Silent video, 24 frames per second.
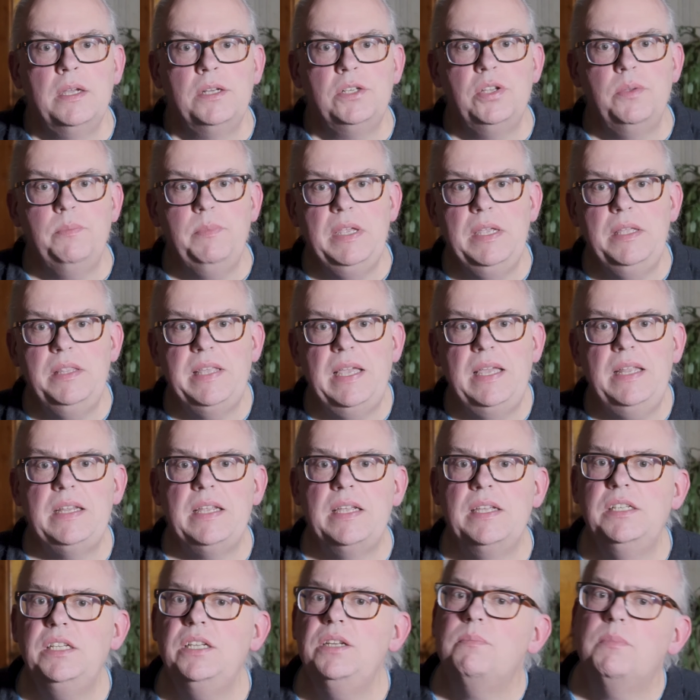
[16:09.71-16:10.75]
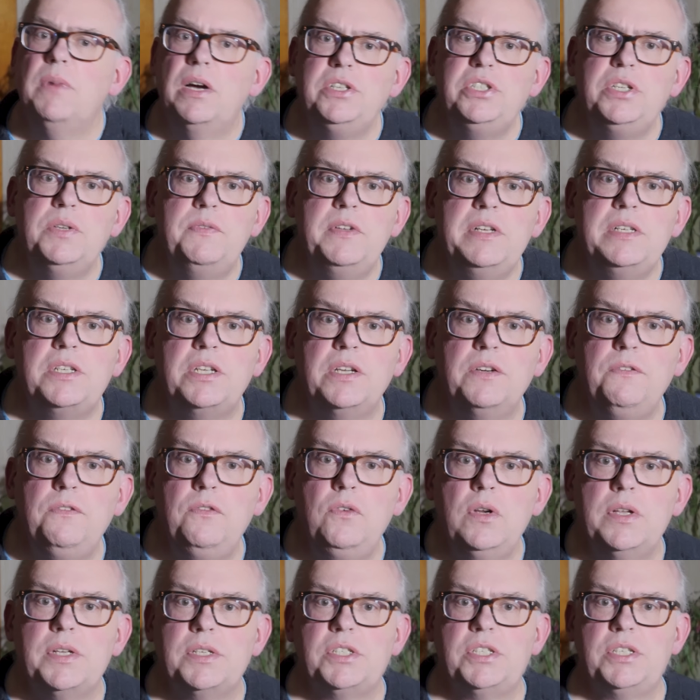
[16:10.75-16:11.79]
To me, that isn't much of a
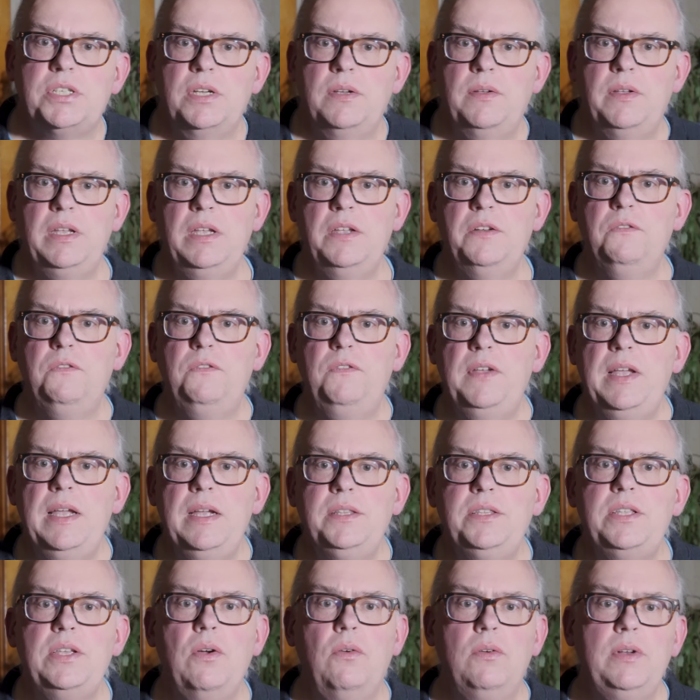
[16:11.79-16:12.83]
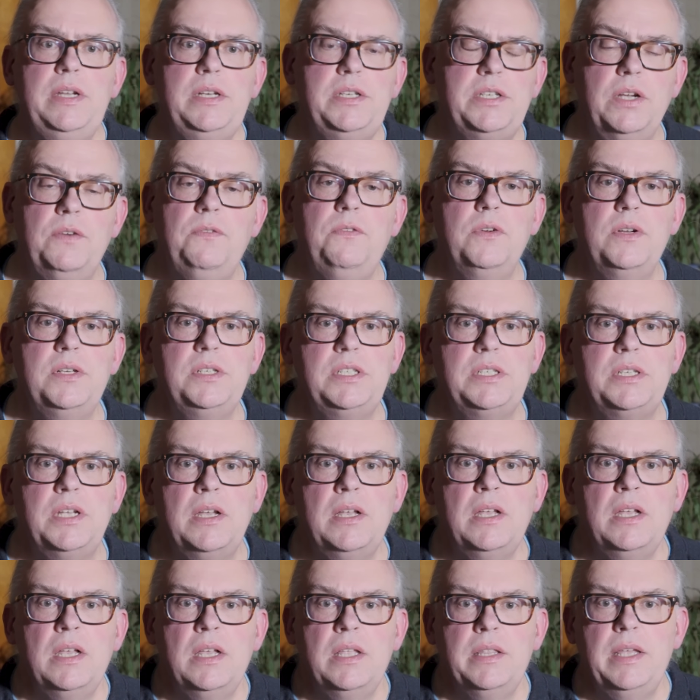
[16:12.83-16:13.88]
difference. In fact, the only difference
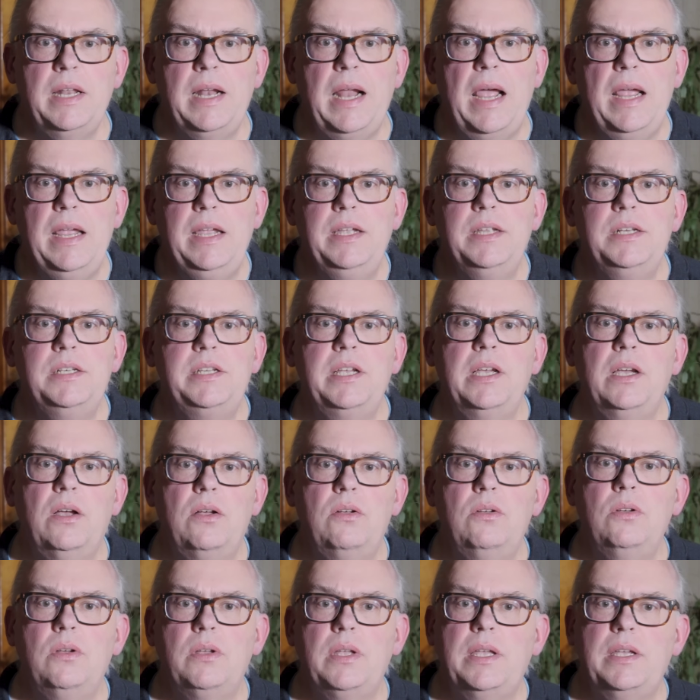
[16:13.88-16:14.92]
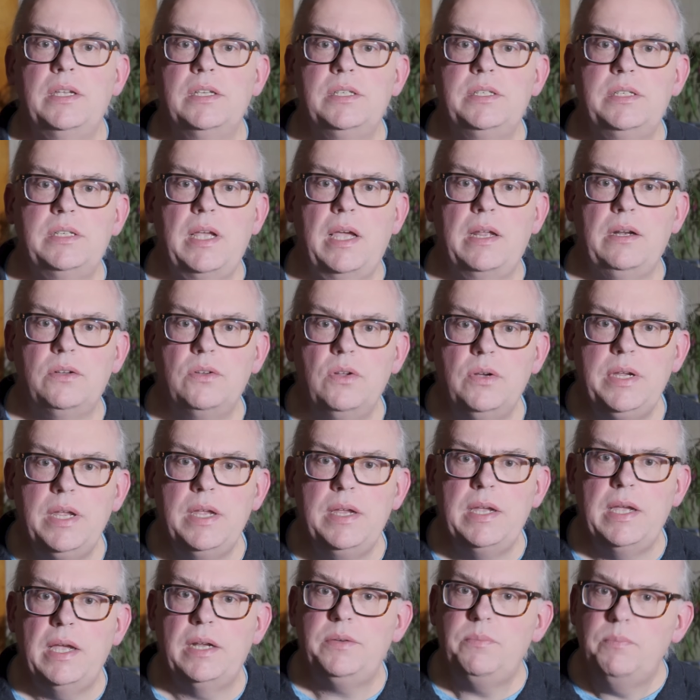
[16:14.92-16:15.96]
that I can tell is at
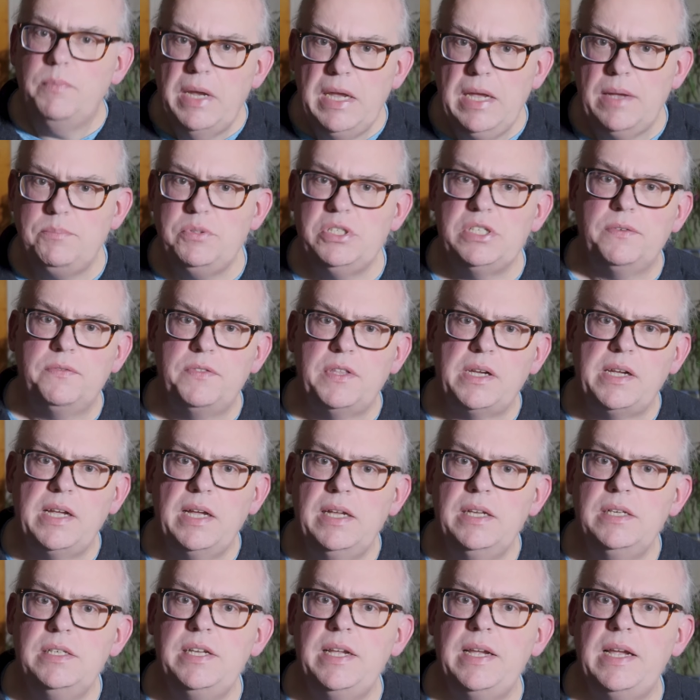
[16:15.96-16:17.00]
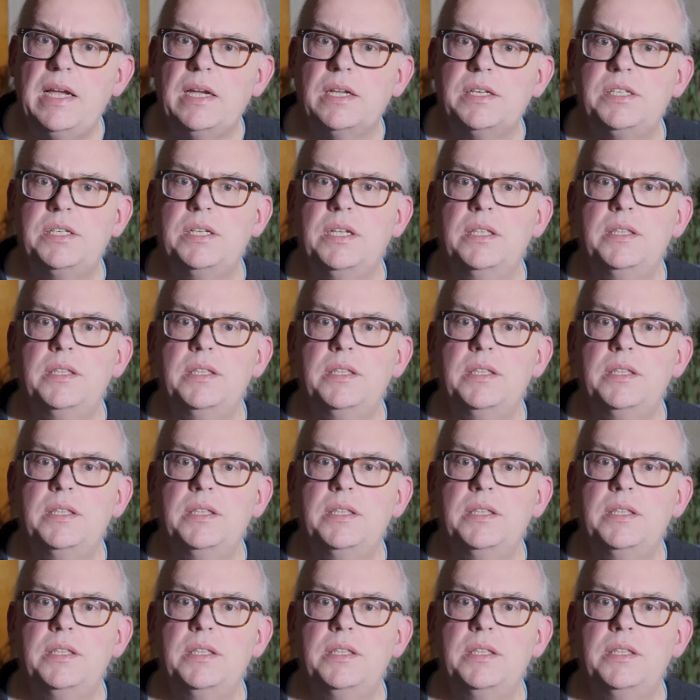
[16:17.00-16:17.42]
looking at maps of the contacts.